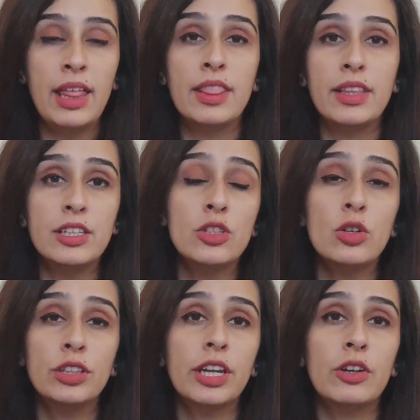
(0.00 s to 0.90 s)
This
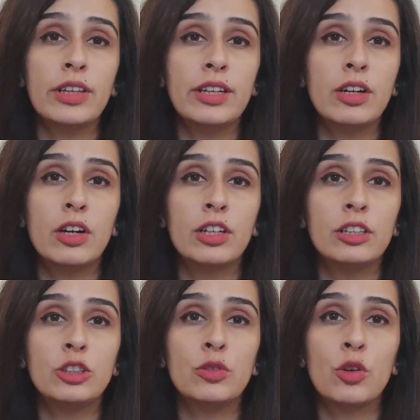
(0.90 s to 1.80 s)
North Carolina
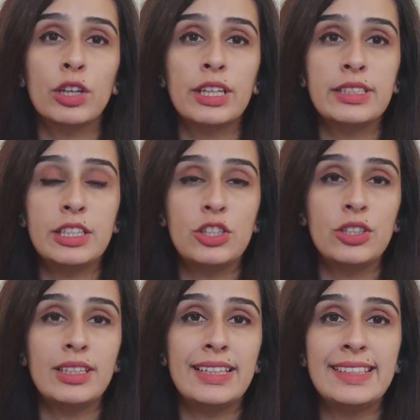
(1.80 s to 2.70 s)
Articles of
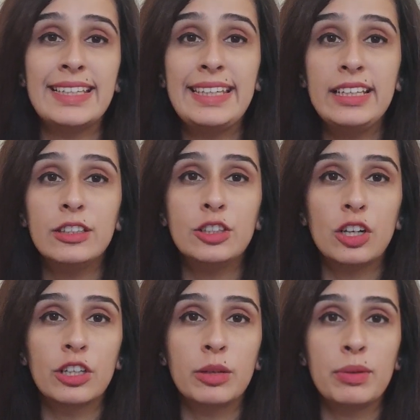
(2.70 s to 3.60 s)
Organization is a legal
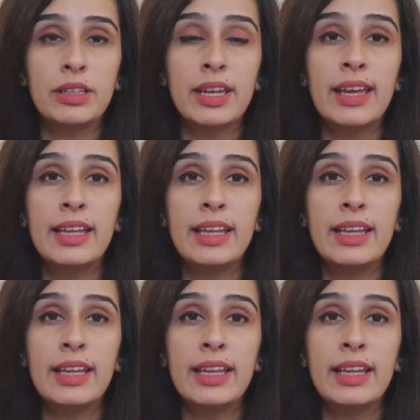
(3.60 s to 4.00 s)
document